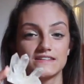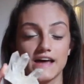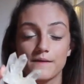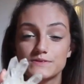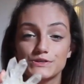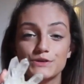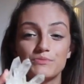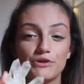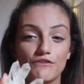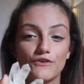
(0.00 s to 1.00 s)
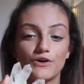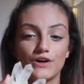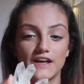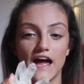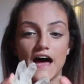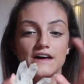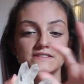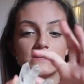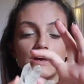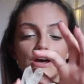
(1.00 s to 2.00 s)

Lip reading: It's absolutely beautiful. It has